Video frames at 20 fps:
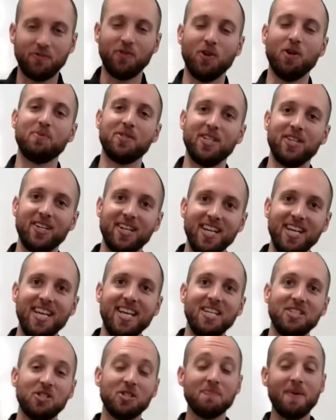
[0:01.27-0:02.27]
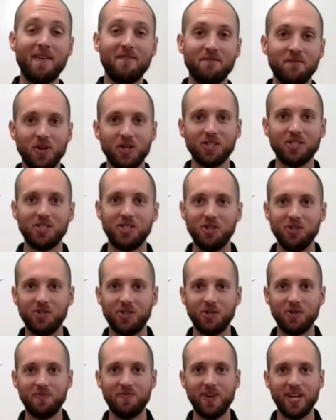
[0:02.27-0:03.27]
Phillips here. So this is my first
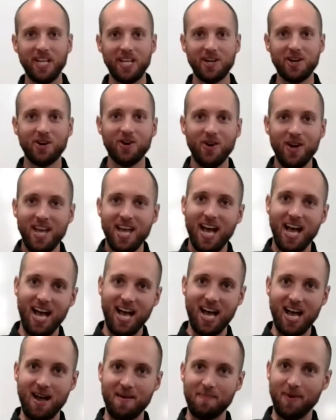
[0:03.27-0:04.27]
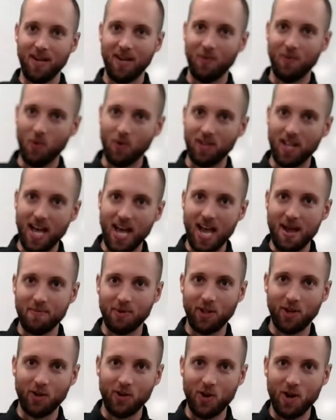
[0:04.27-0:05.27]
YouTube video. I won't lie, I'm
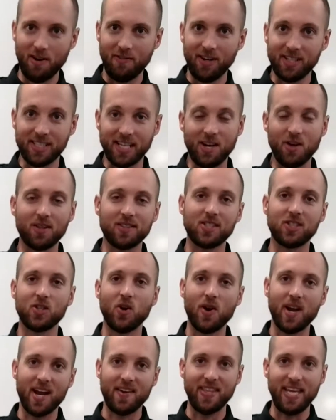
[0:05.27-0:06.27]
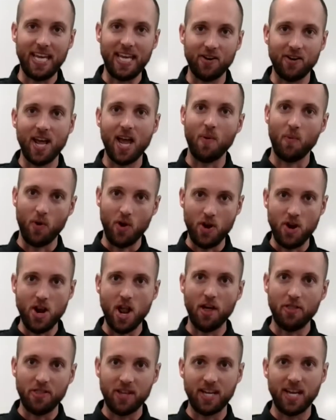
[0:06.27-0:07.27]
a little nervous. I know this is going on the internet where
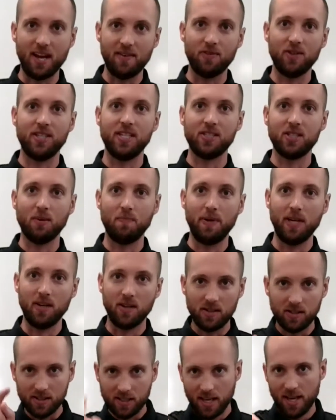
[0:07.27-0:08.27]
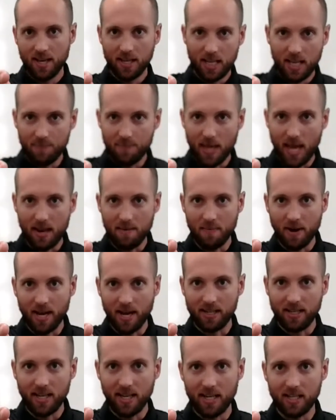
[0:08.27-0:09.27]
nothing ever disappears. Keep that in
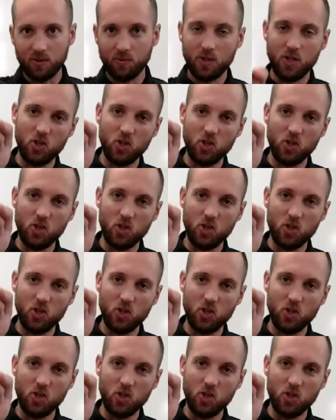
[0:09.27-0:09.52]
mind, kids.